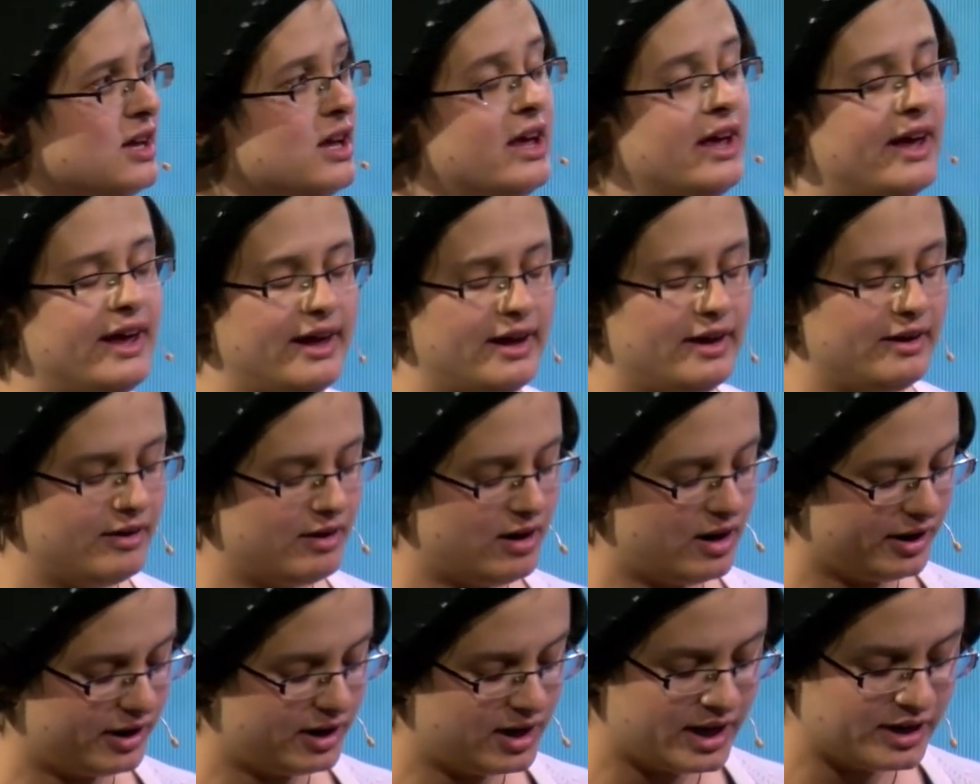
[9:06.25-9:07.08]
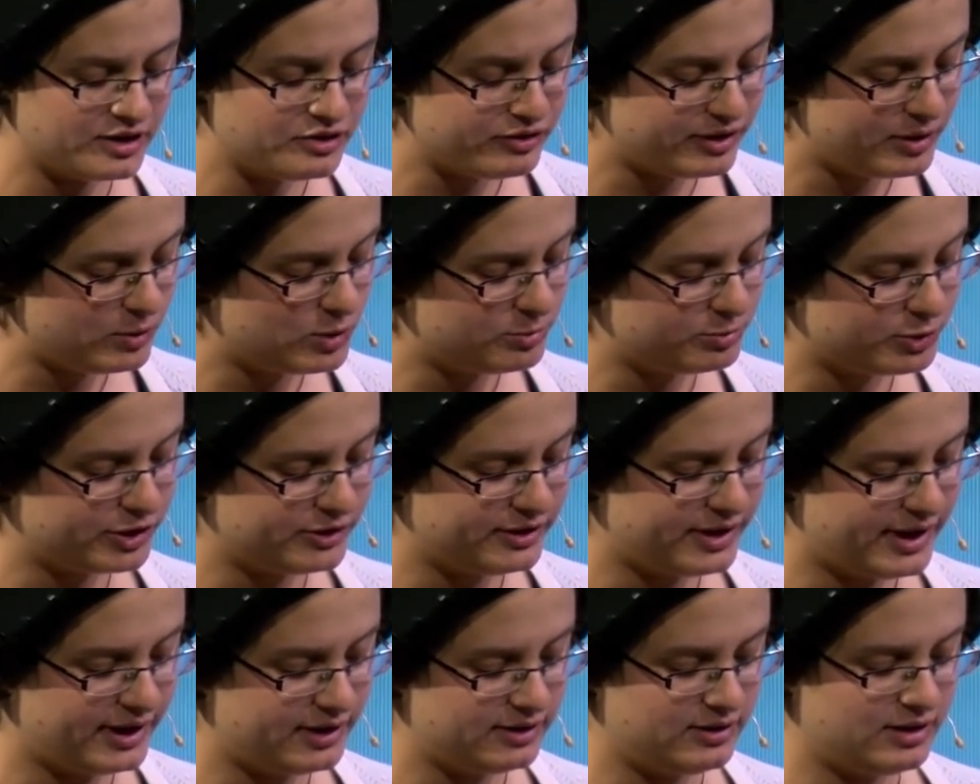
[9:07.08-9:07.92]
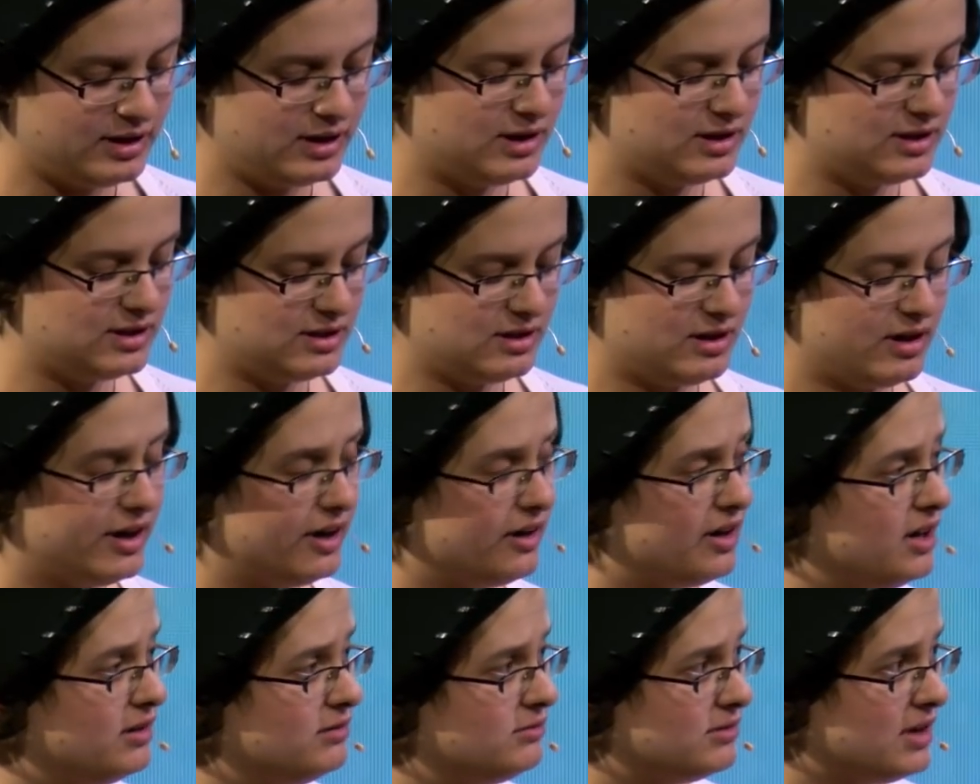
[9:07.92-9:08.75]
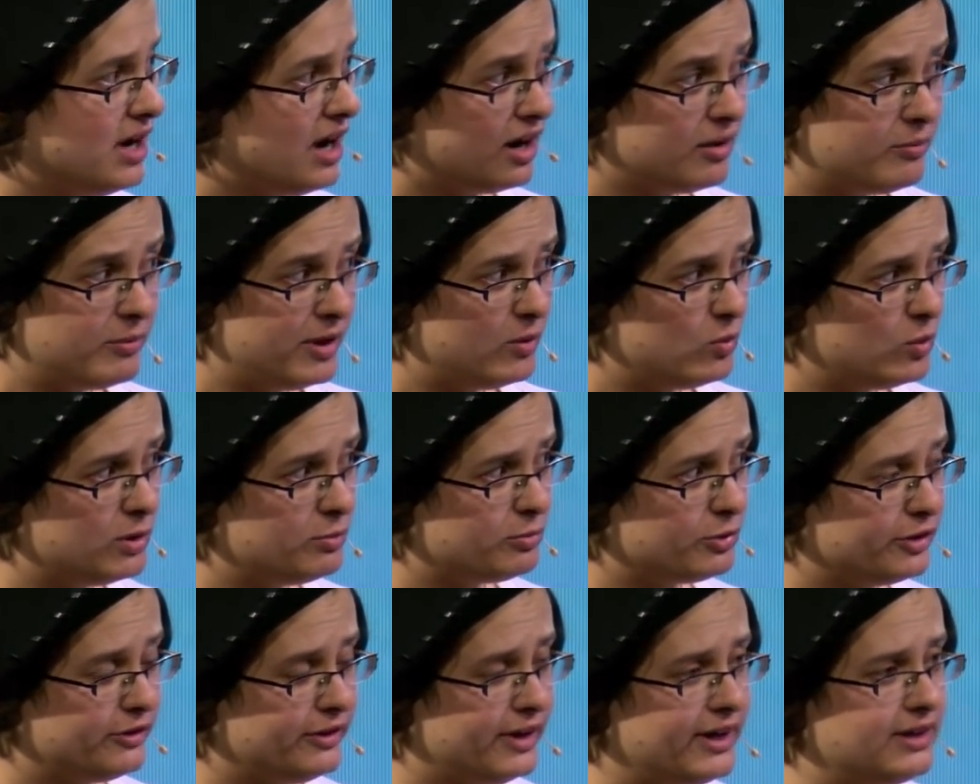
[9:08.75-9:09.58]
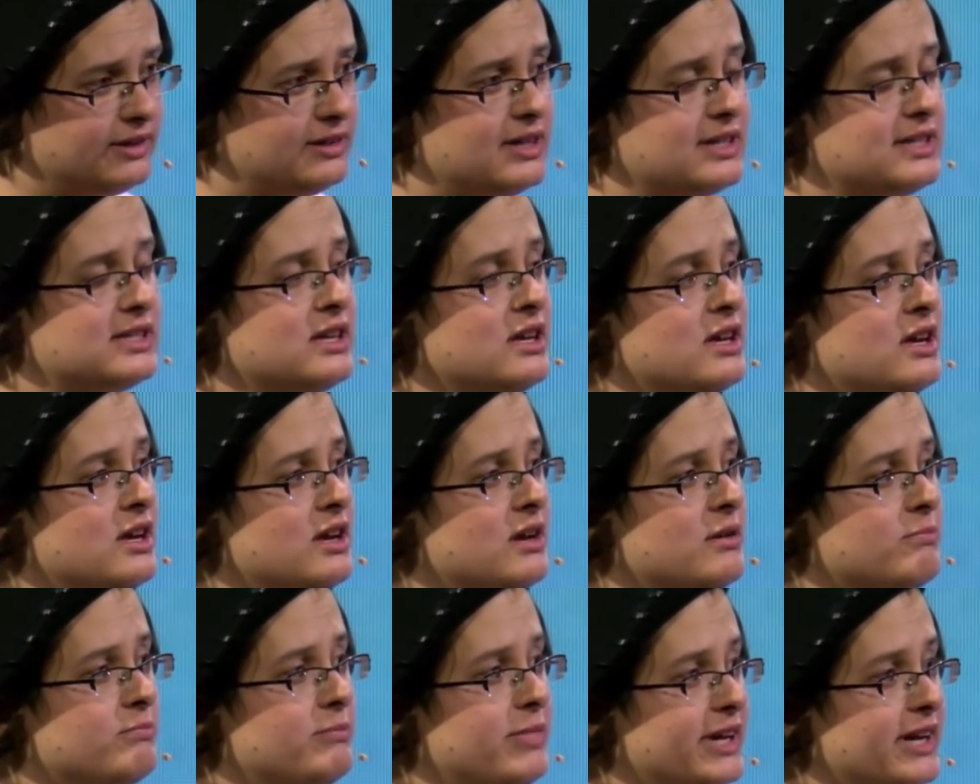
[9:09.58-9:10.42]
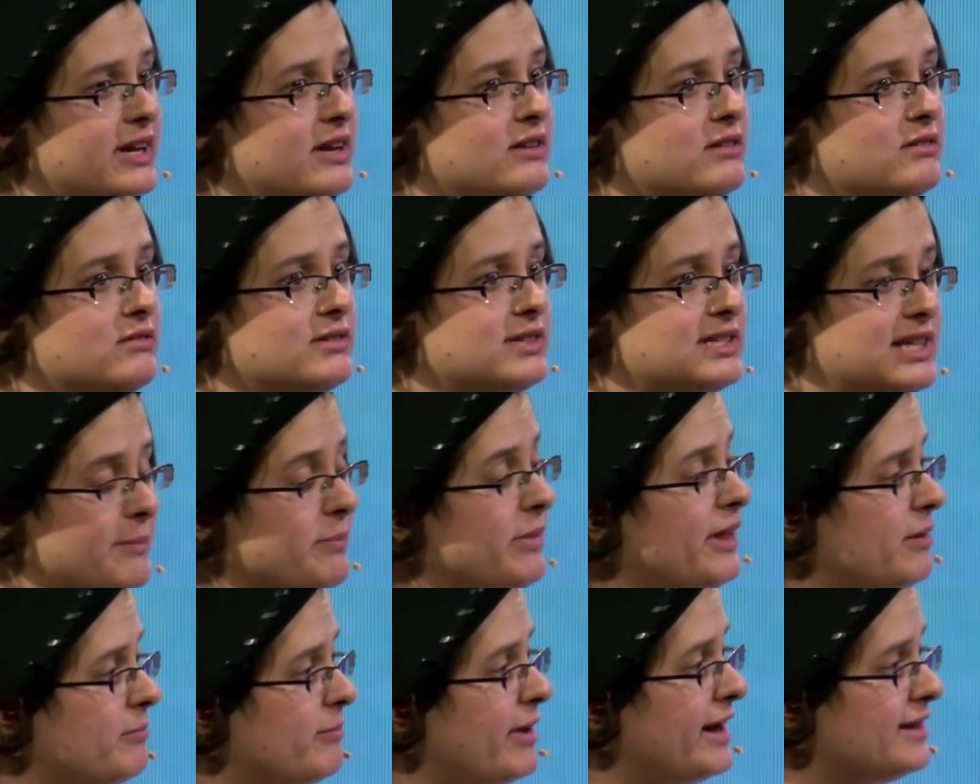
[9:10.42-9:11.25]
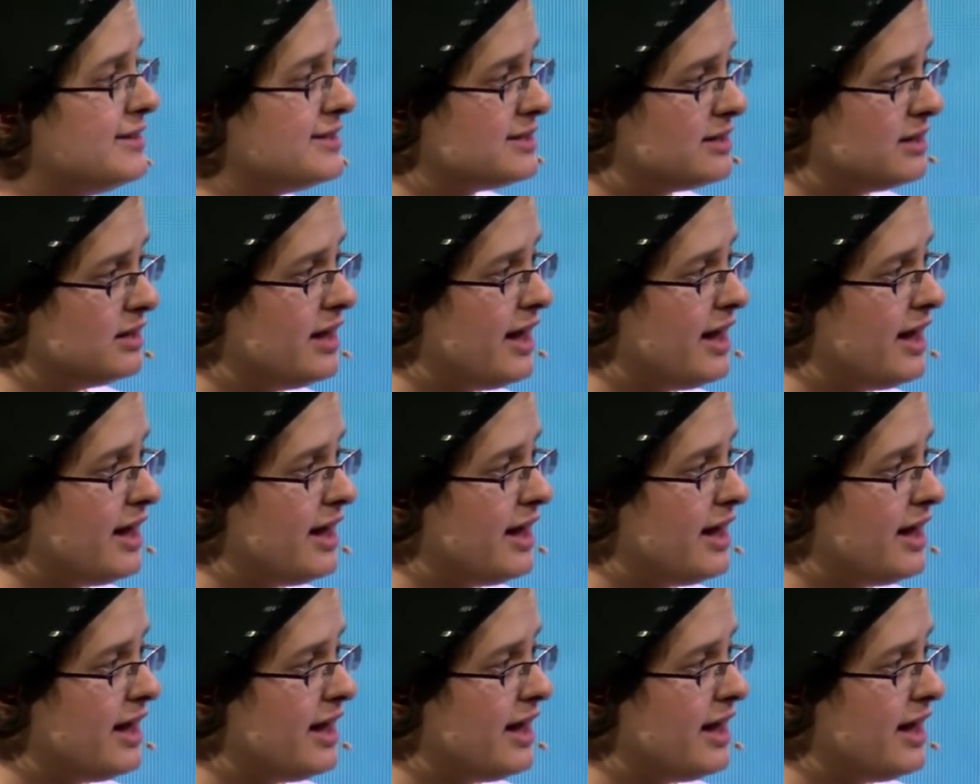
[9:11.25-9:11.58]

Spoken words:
And our country will protect us. Our army will protect us. But something might still